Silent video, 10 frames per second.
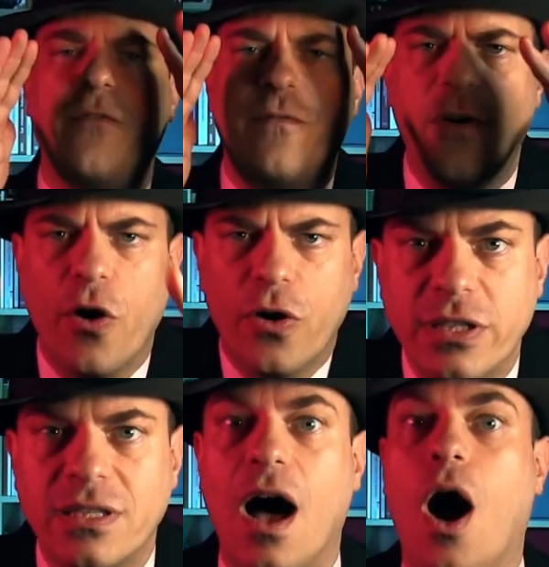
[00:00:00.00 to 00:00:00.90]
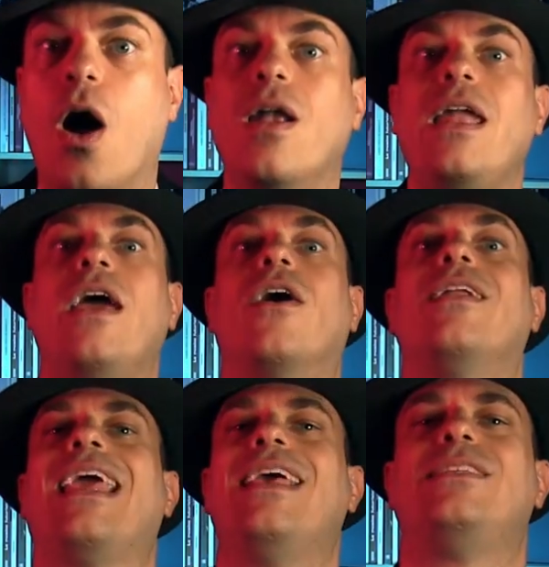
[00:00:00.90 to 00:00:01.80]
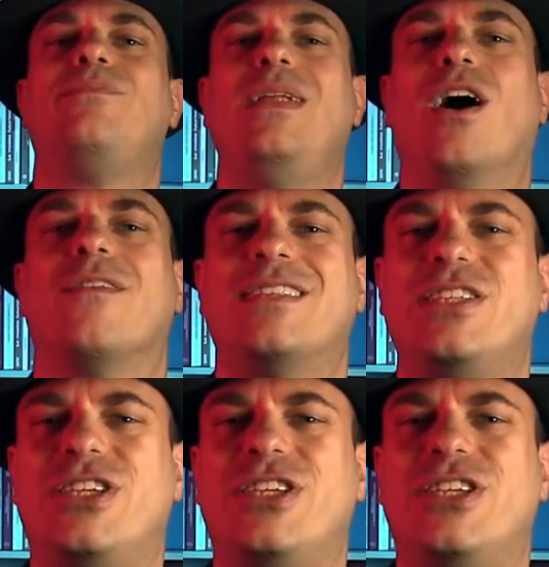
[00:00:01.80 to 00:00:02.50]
focus only on his beloved